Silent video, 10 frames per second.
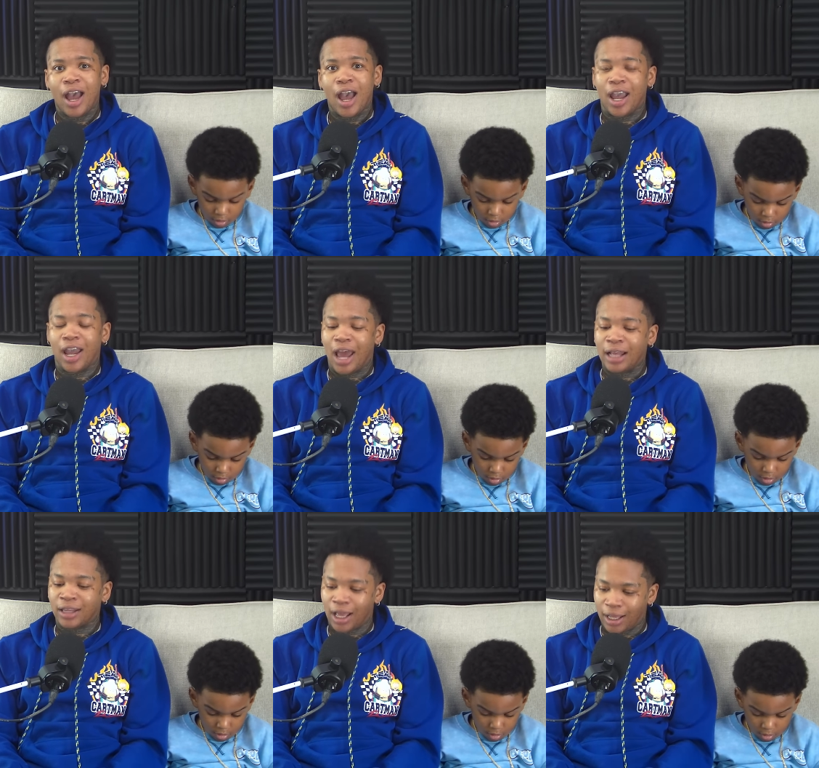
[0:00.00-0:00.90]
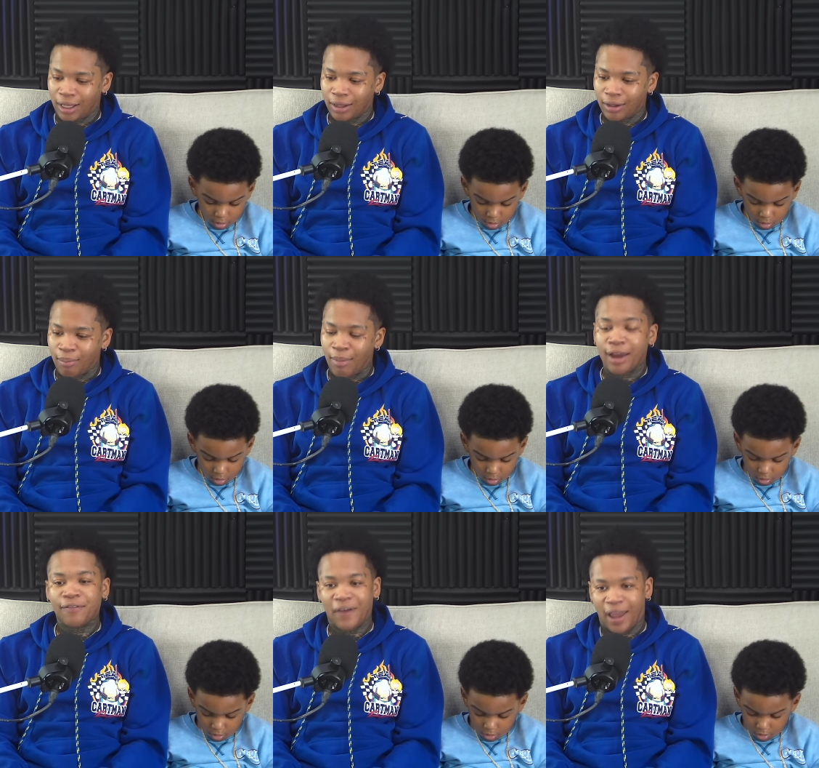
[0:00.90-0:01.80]
Speaker 1: And I think, matter of
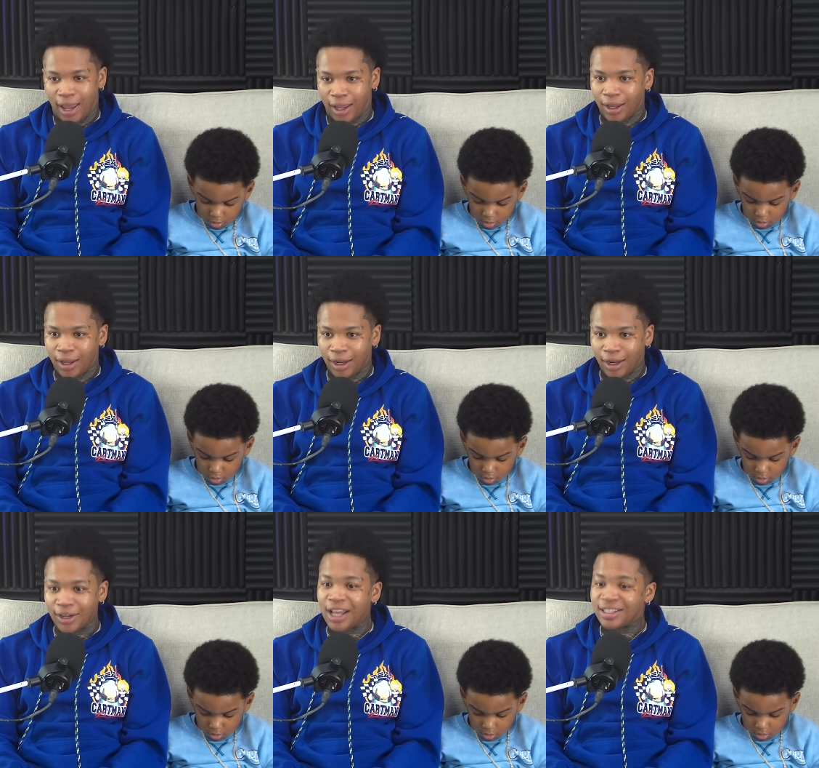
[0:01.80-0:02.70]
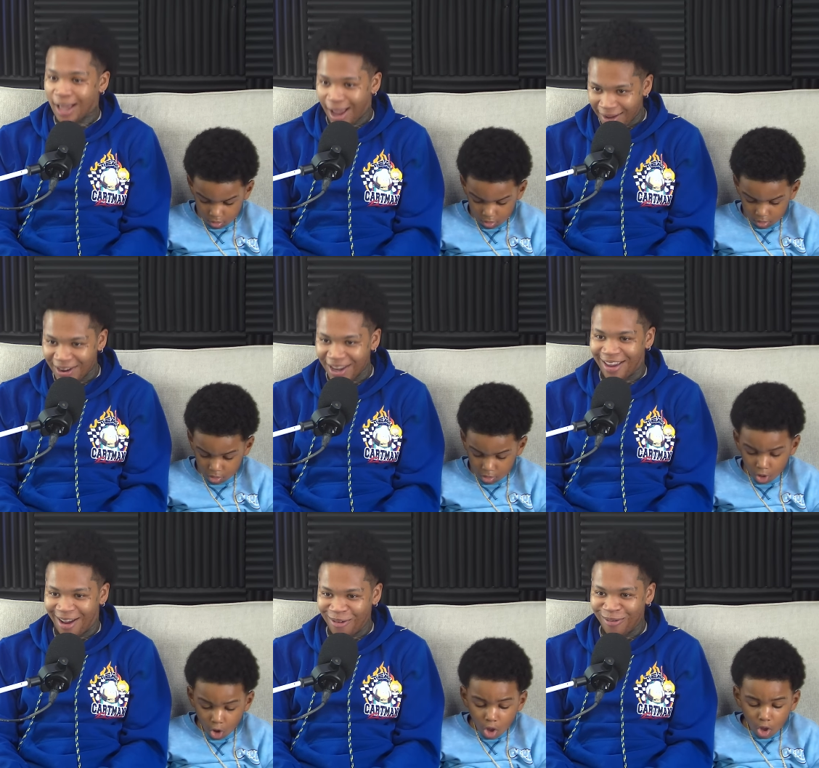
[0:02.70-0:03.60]
fact, that same
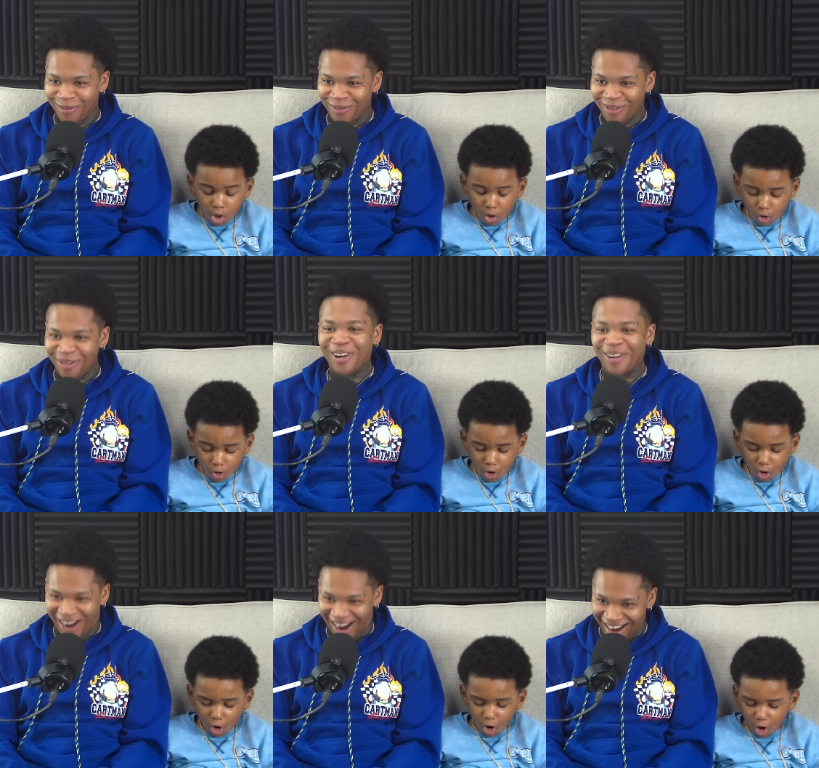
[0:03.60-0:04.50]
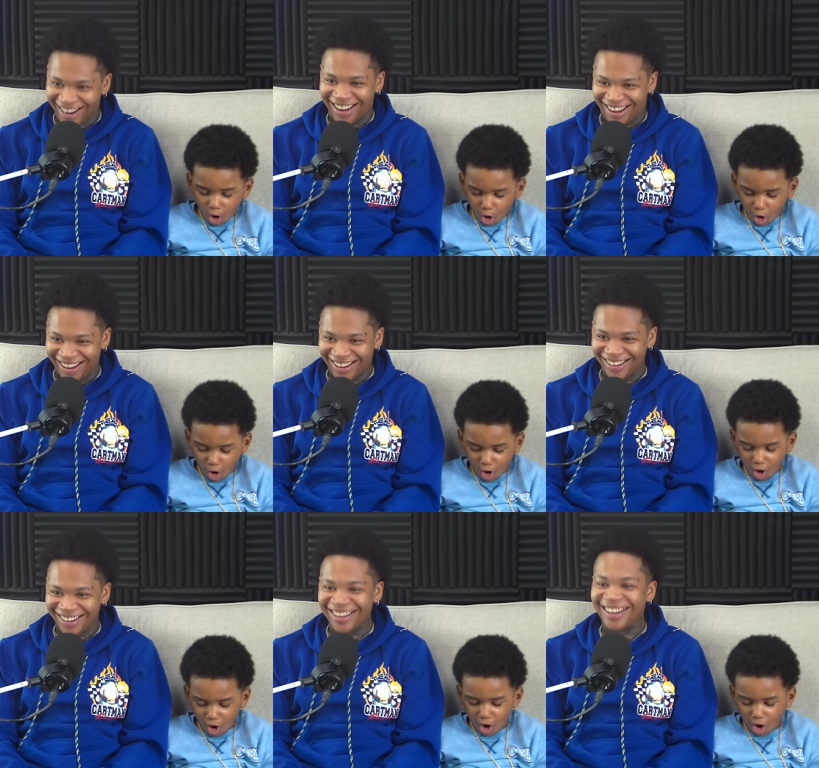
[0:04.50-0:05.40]
video went viral again. It went
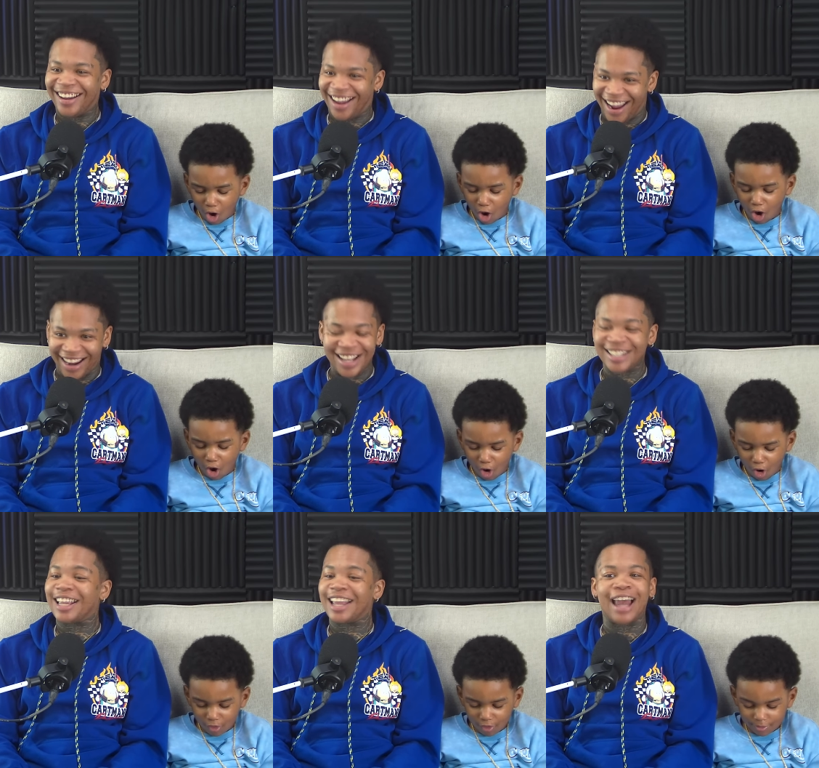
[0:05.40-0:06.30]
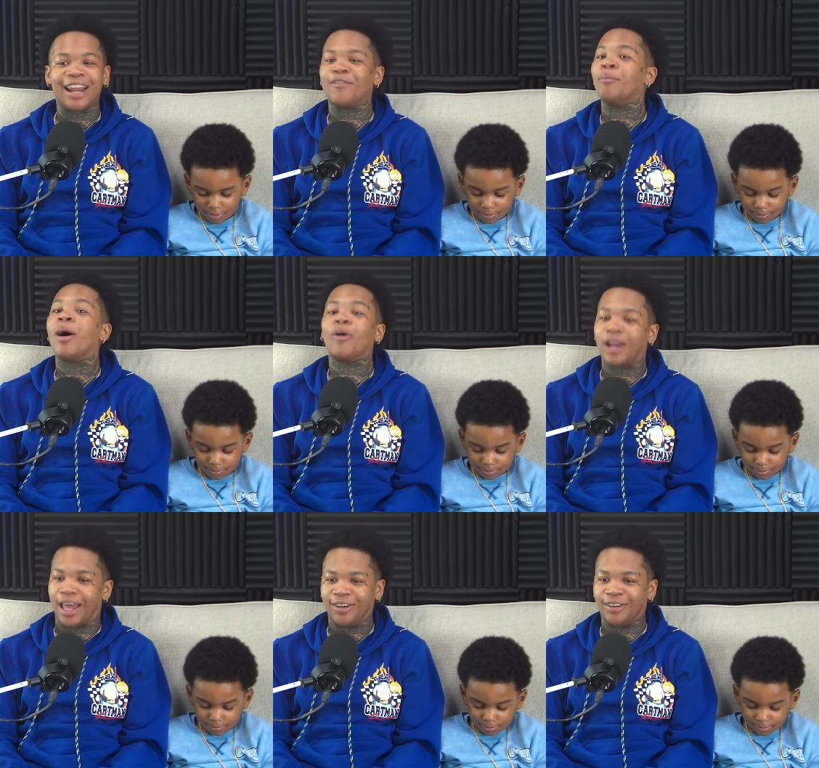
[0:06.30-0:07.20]
viral again. And this it got even more
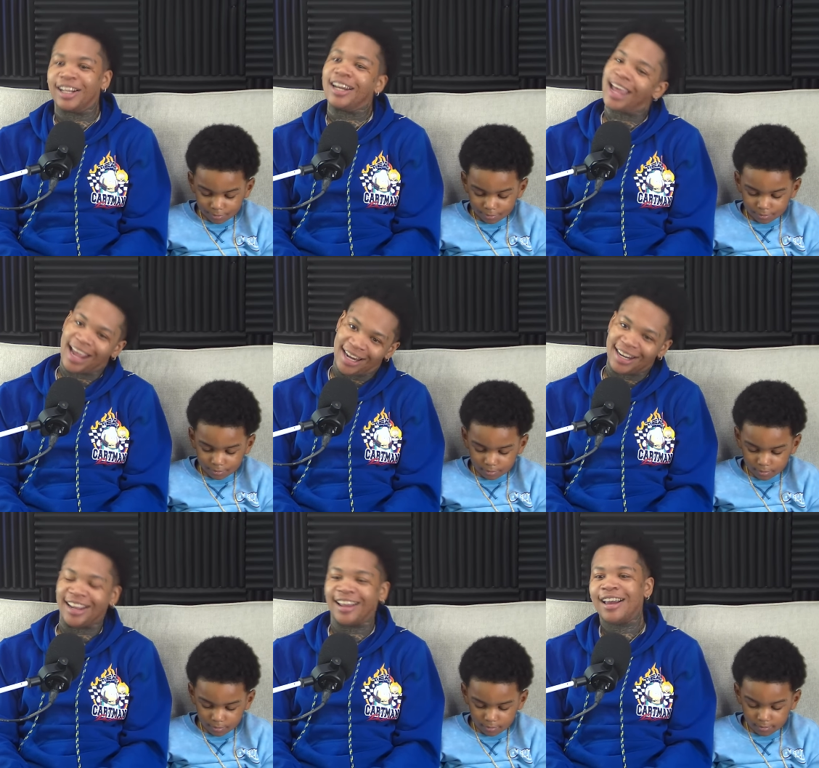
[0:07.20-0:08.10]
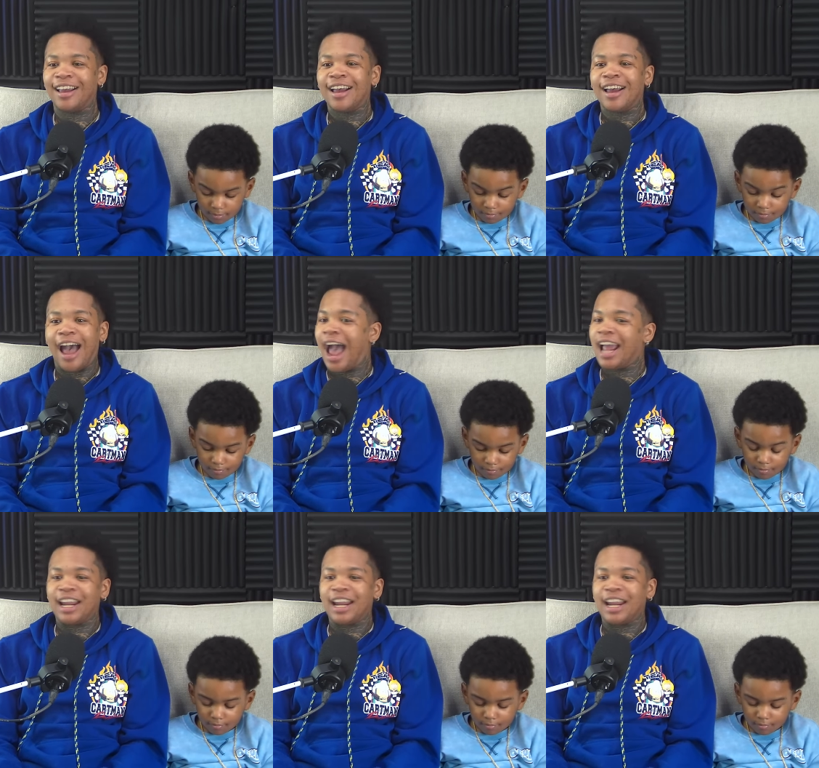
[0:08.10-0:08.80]
clout than it had then. And yeah. I ain't even